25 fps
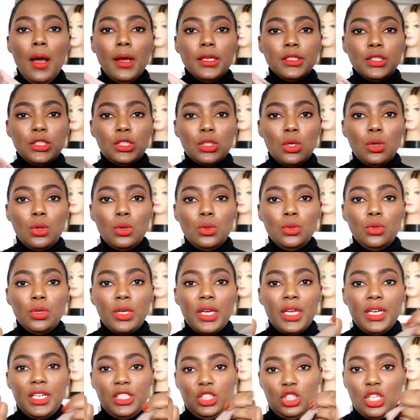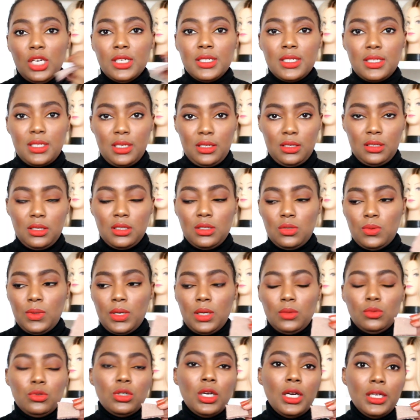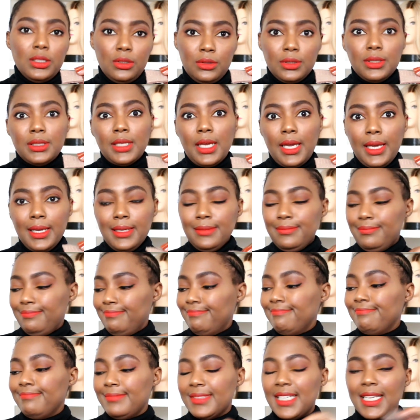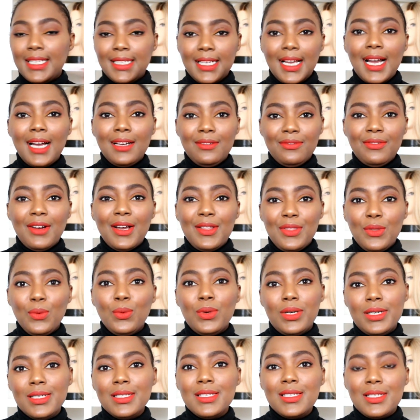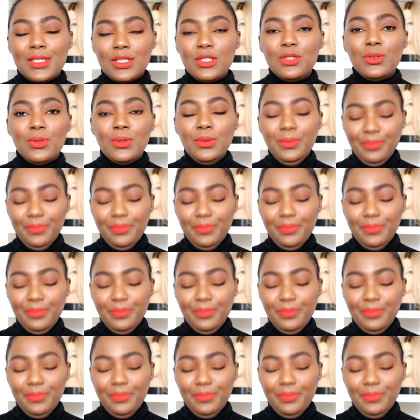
So you can adjust it, is what I'm trying to say, and can't find the words too.